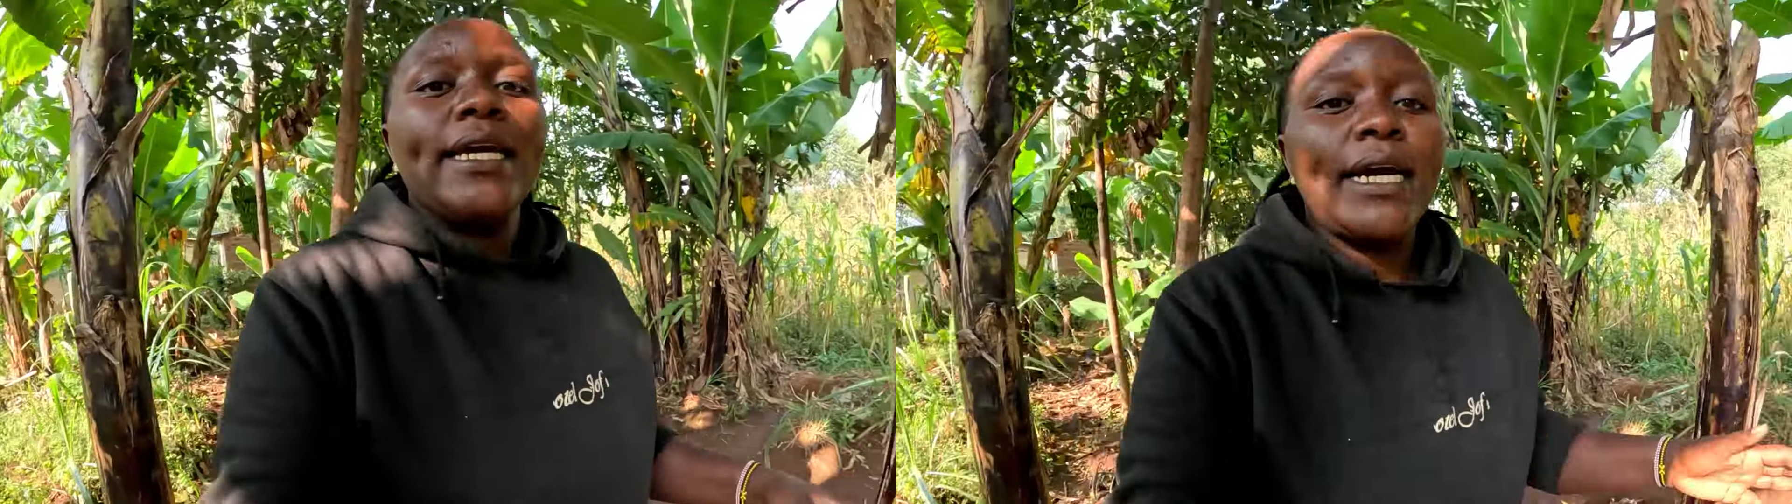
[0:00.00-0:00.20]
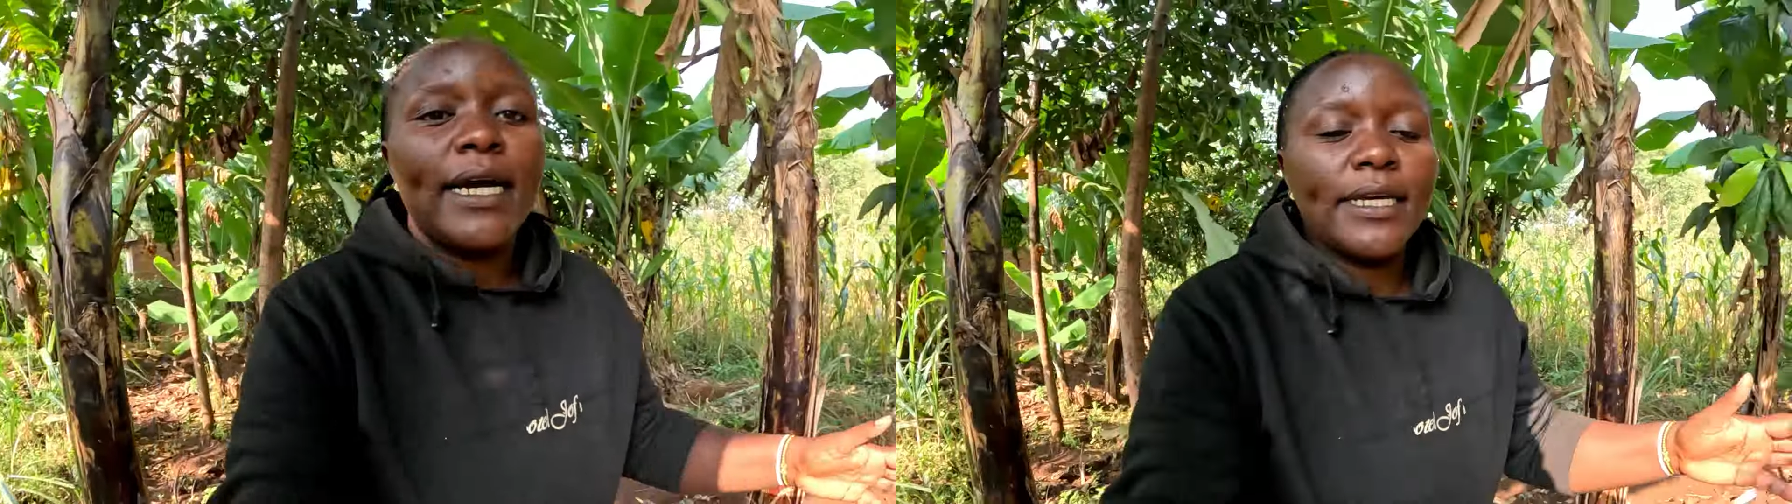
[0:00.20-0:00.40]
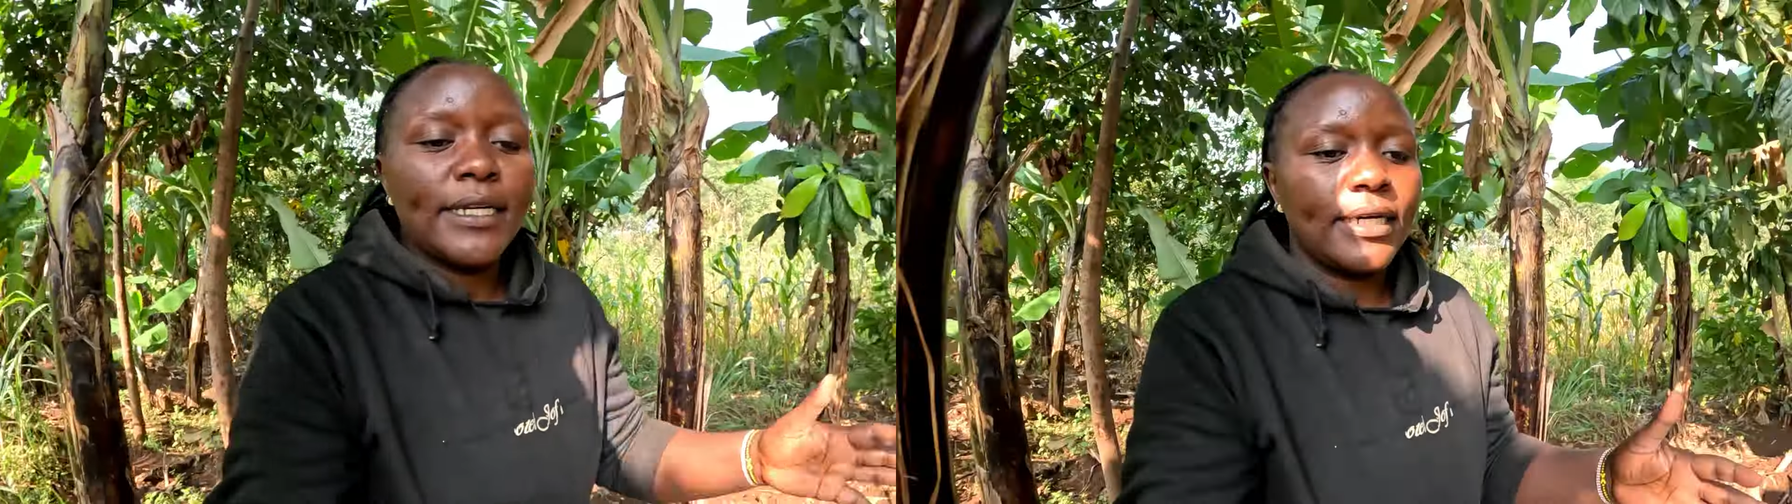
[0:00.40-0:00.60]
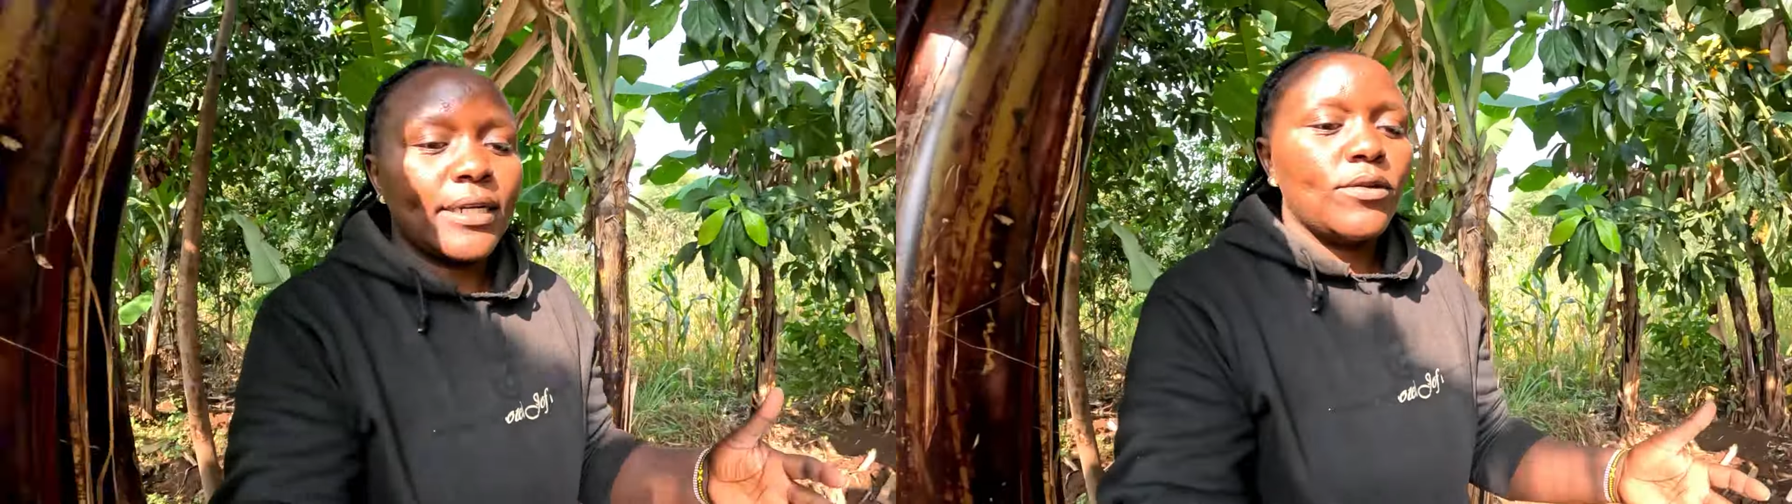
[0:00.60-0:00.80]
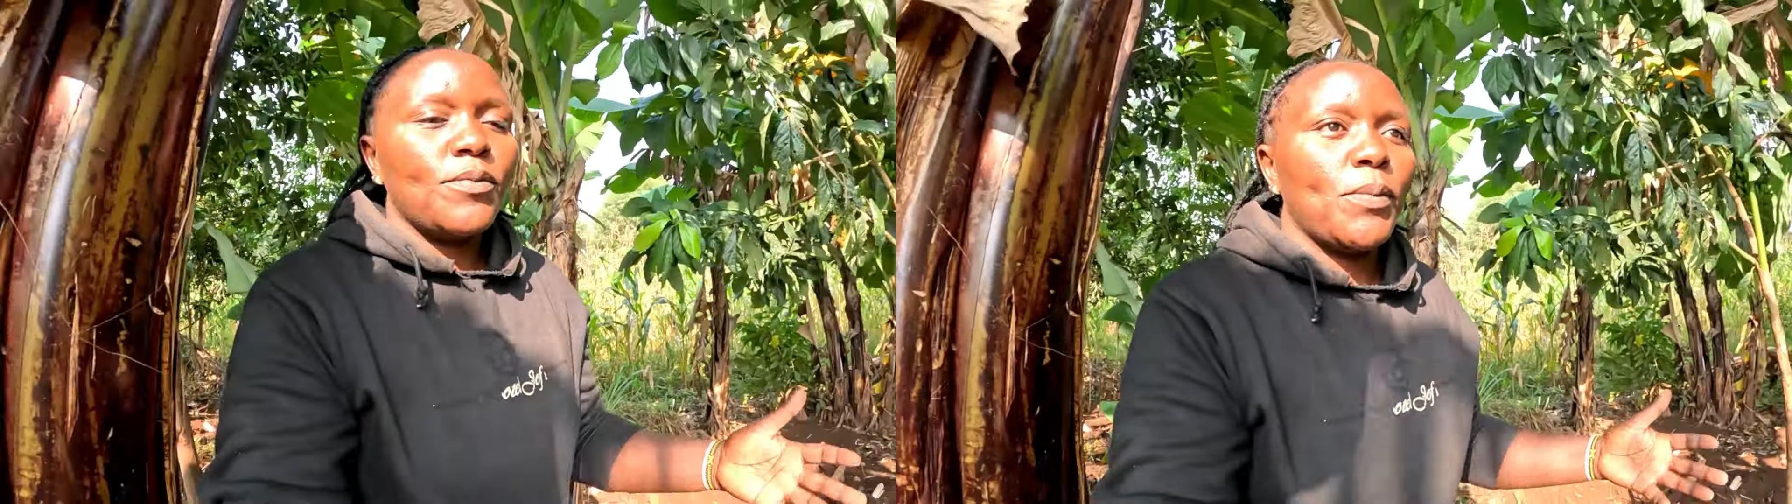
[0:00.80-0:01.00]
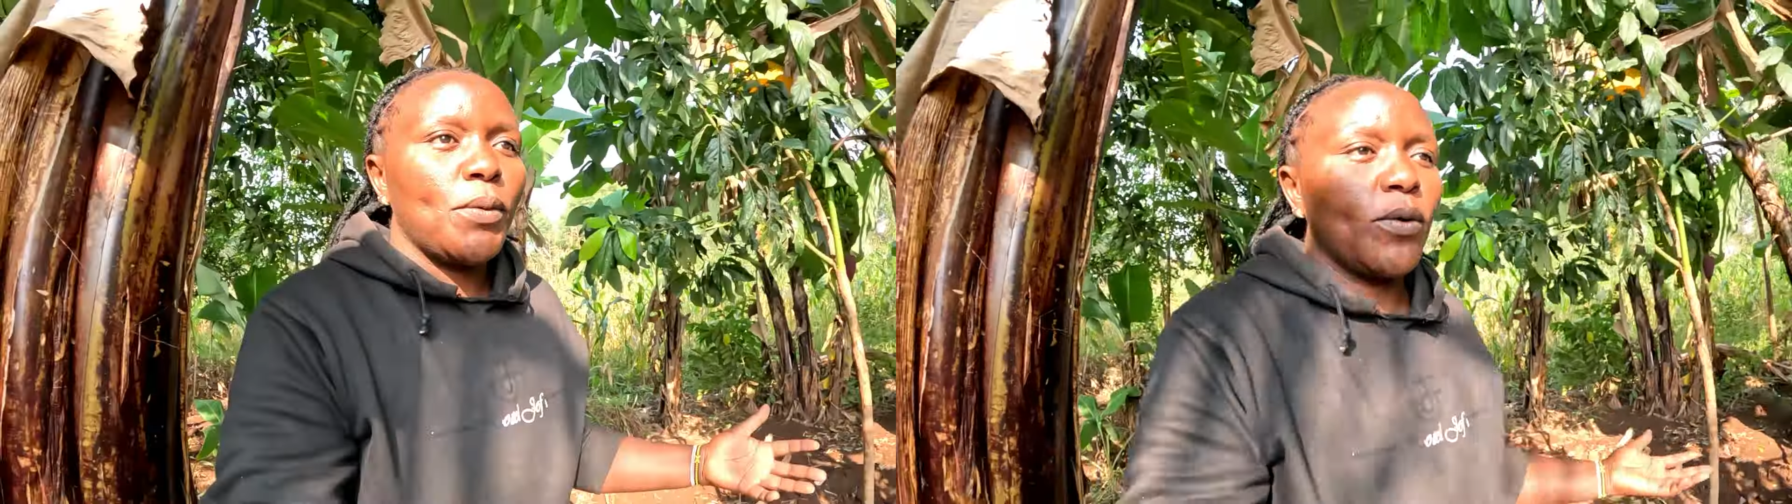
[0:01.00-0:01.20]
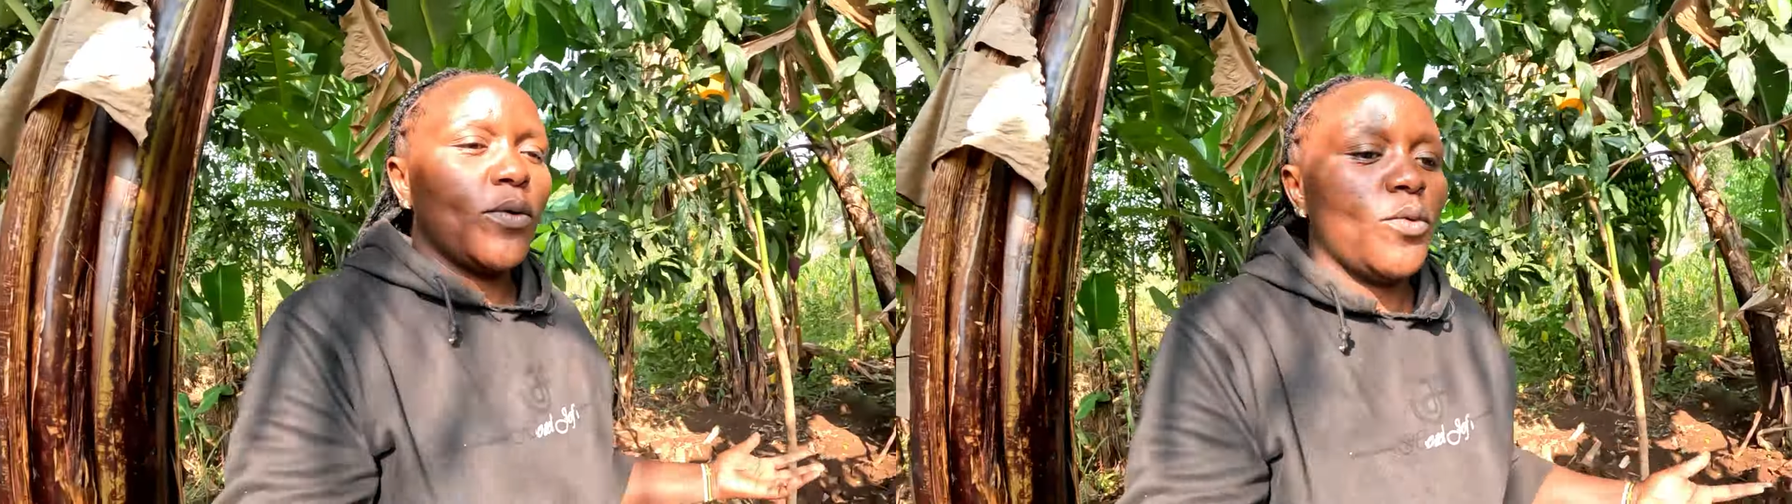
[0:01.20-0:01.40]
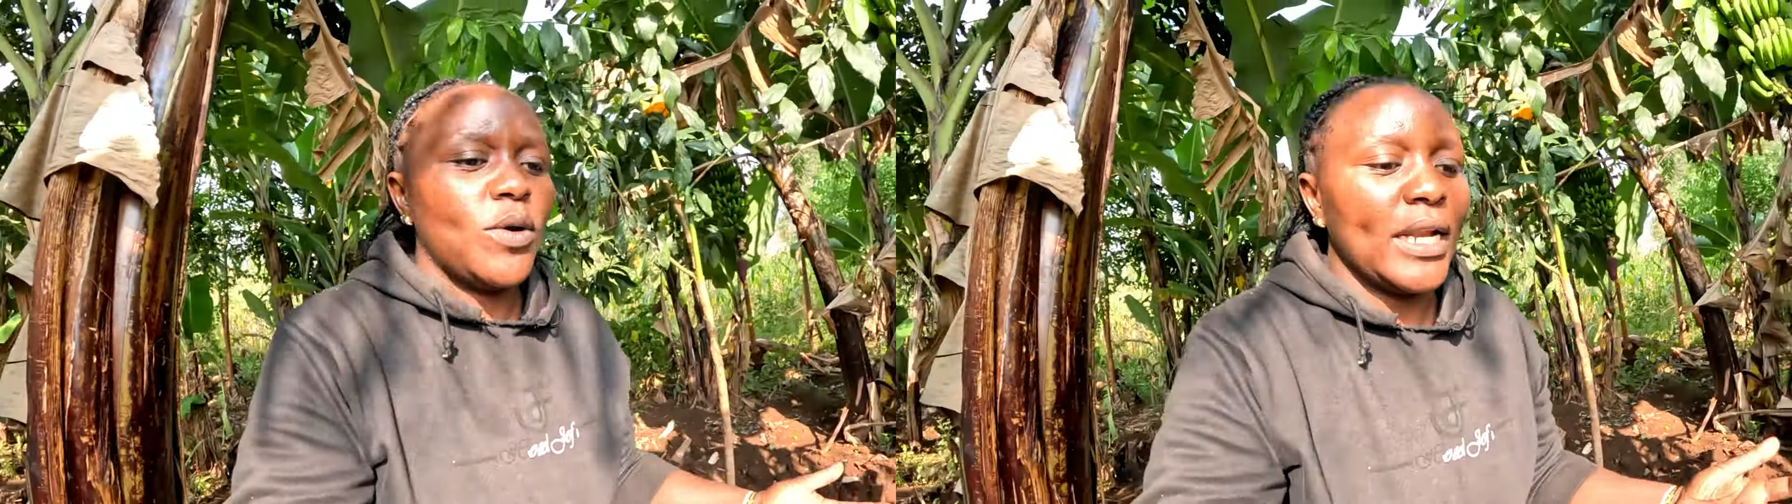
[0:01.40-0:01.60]
hanging around people
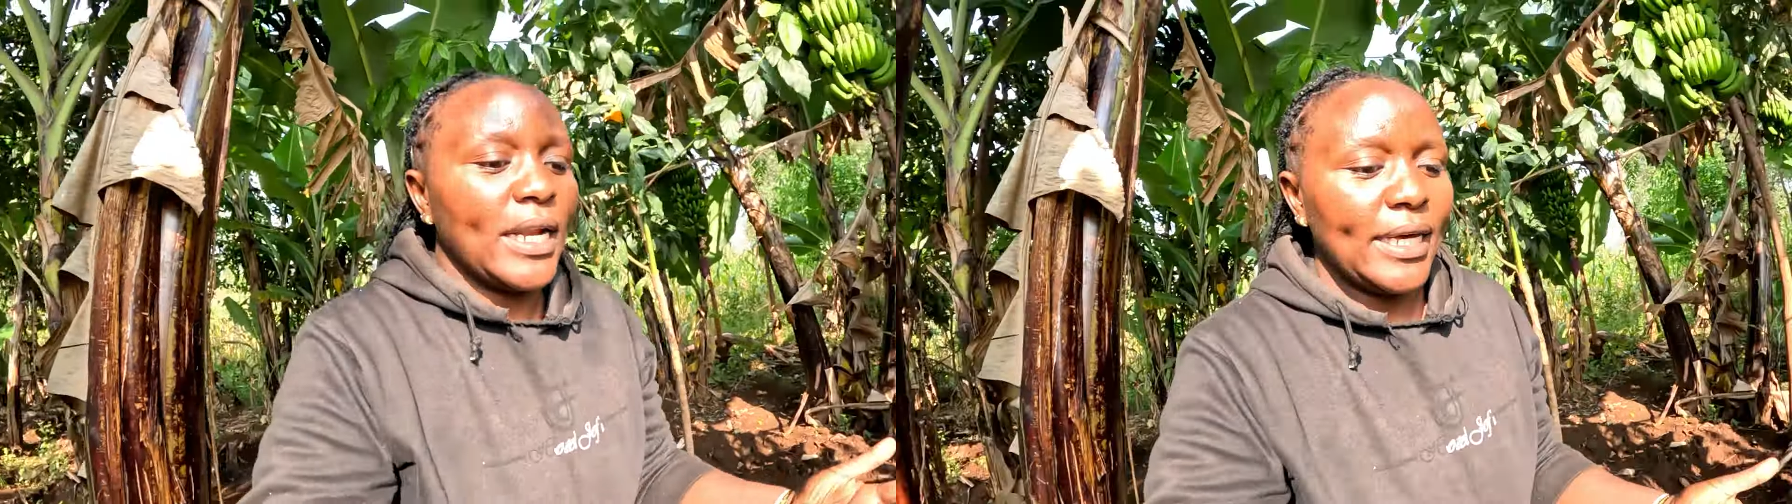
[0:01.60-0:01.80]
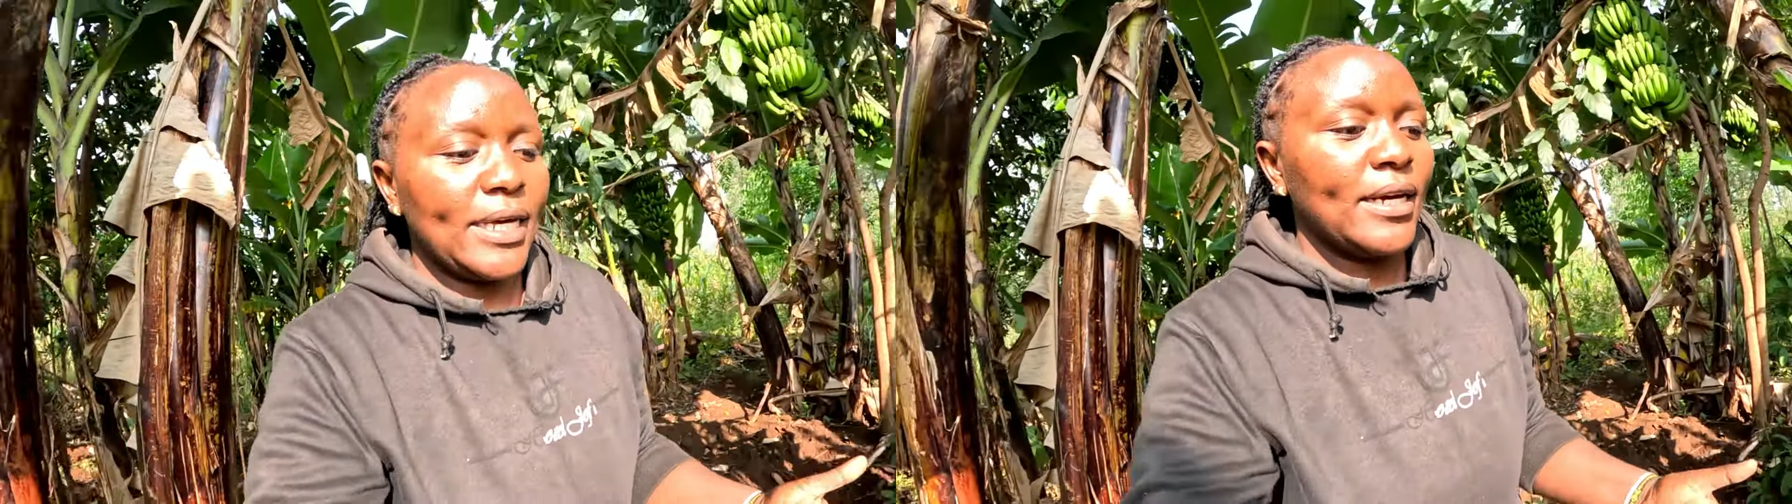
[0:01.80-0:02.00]
who are like